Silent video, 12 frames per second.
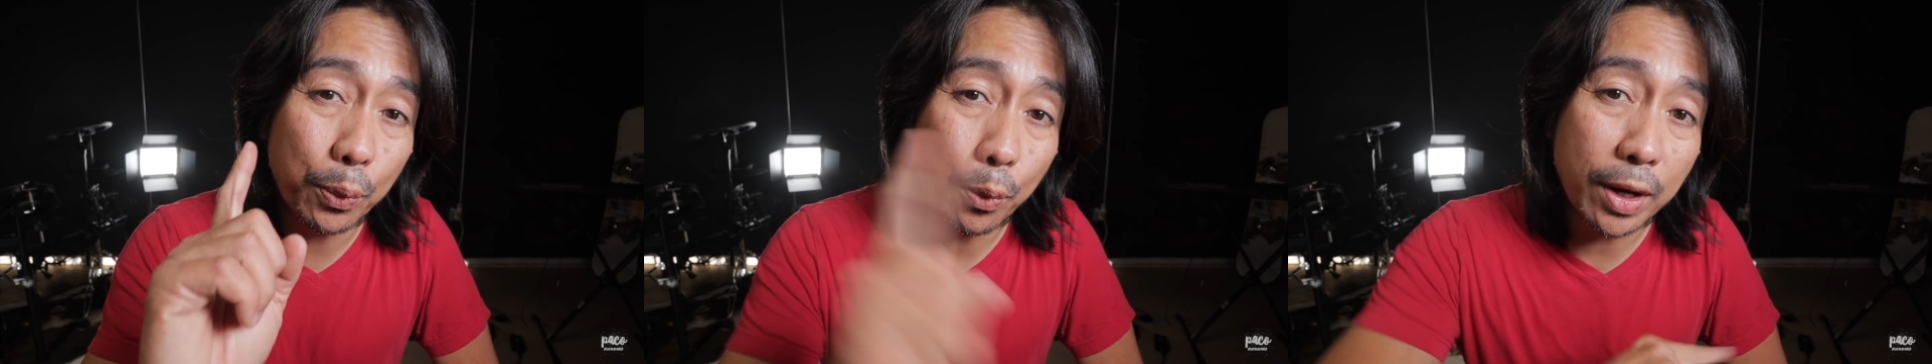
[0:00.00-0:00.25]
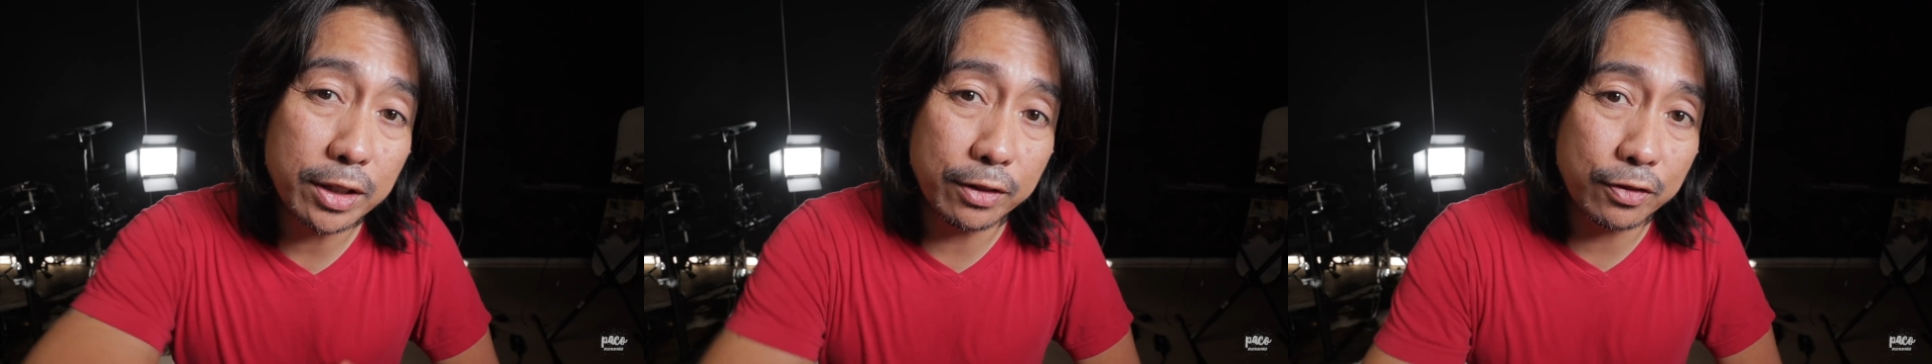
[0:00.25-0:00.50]

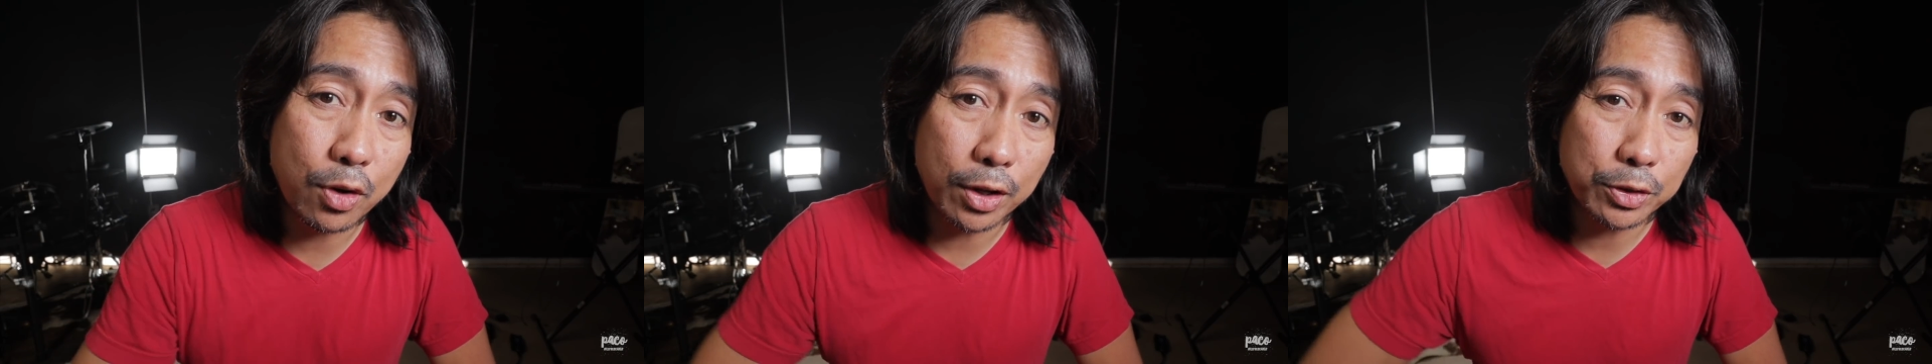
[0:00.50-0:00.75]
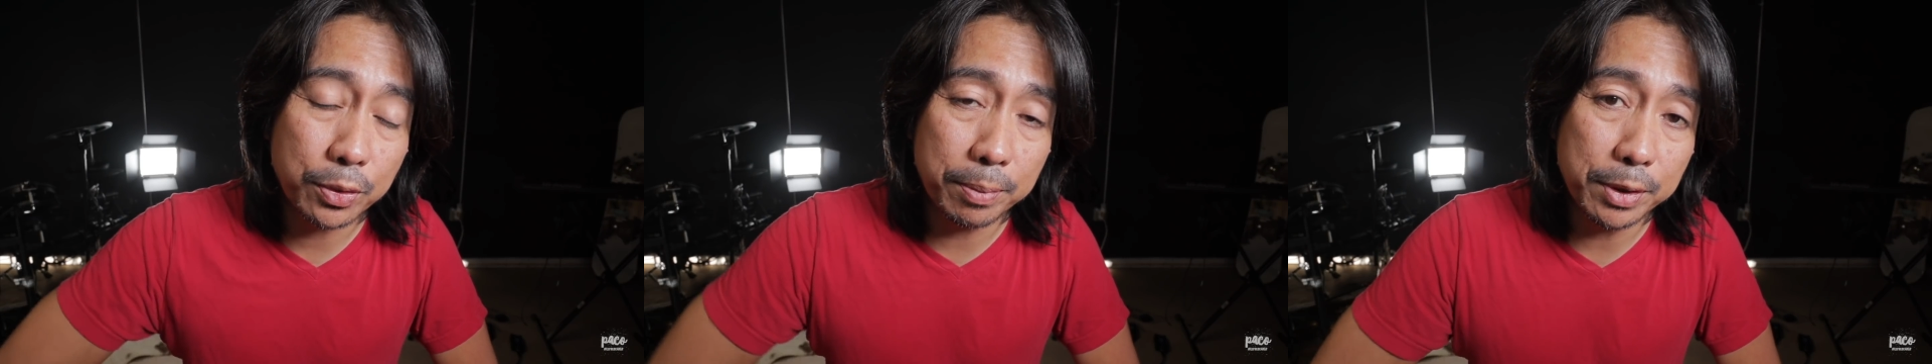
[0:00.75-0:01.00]
what you've
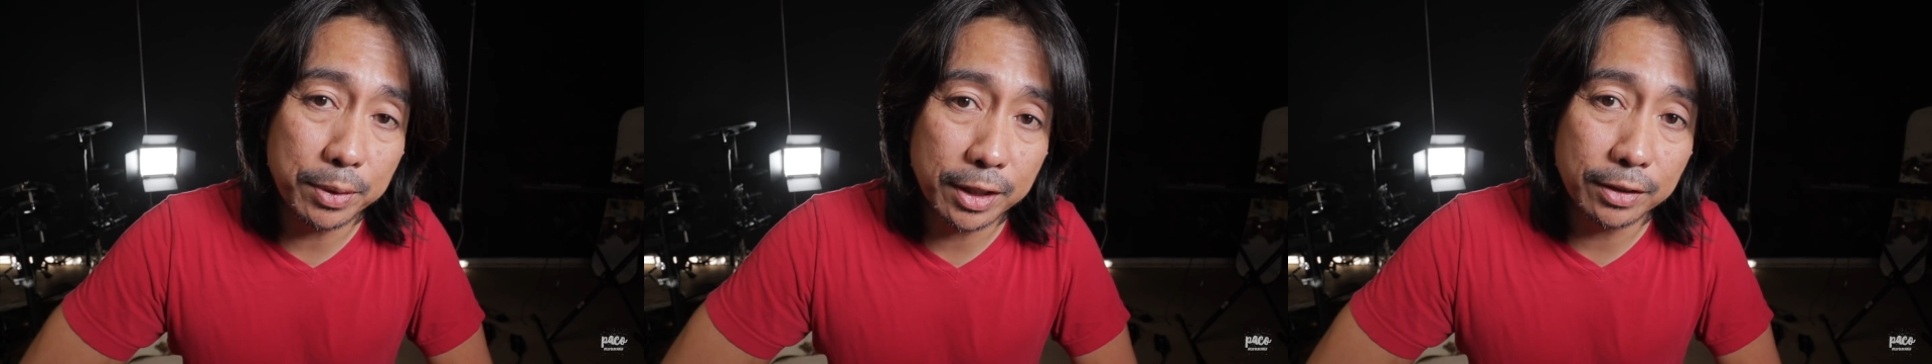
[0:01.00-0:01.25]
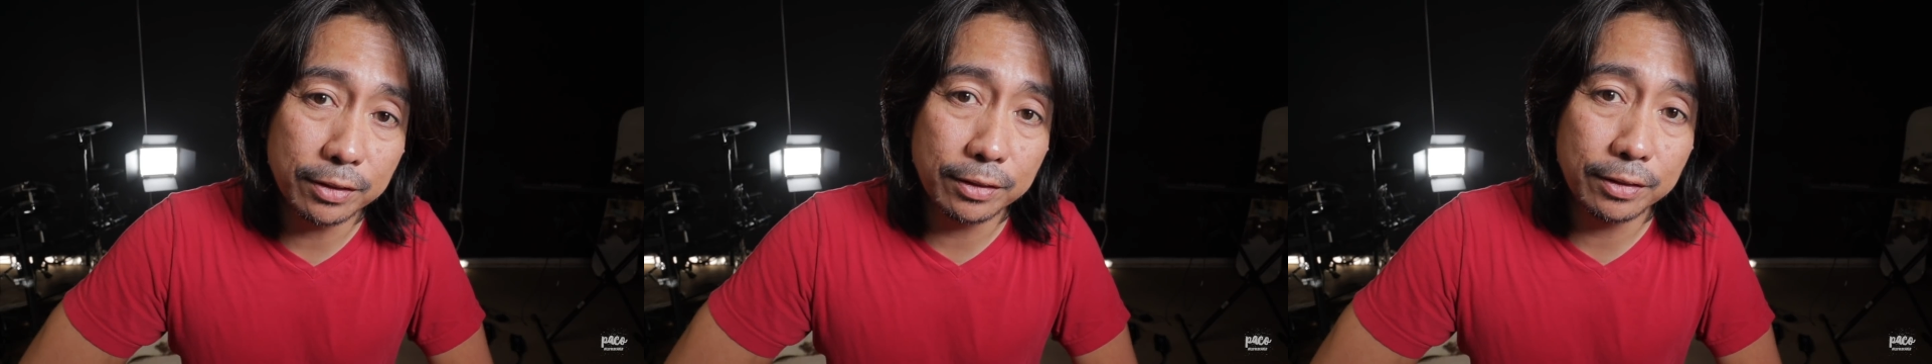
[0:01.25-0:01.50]

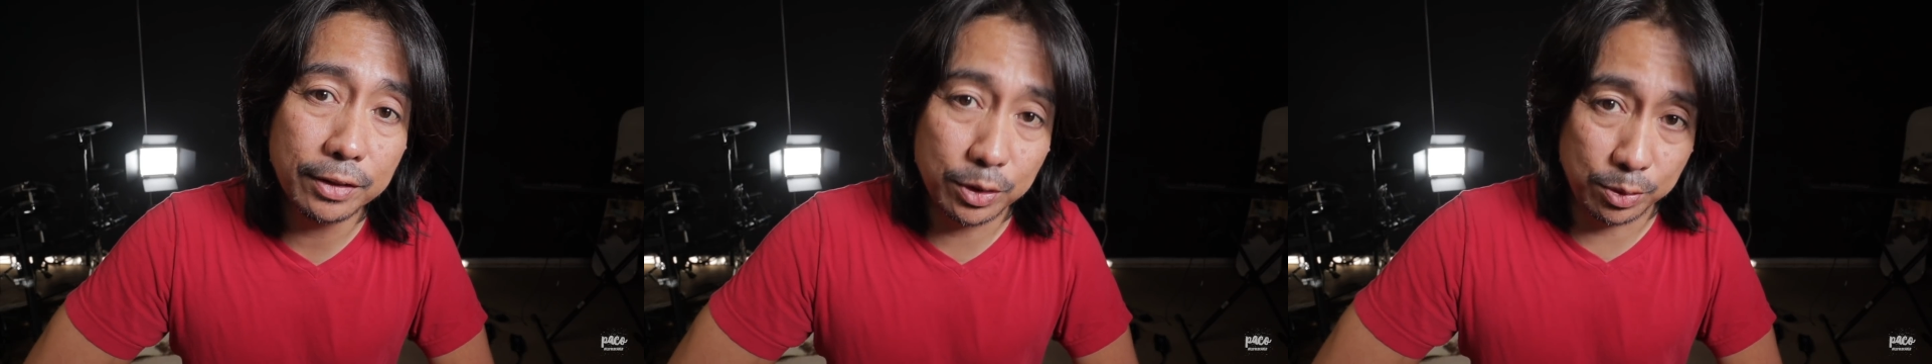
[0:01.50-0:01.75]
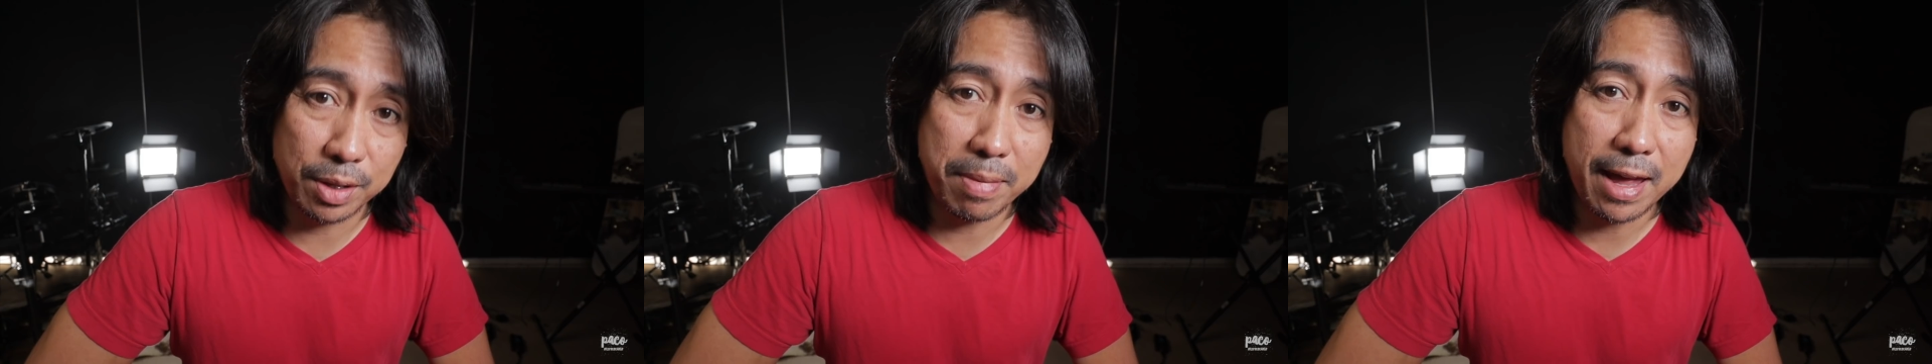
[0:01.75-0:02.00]
contributed to the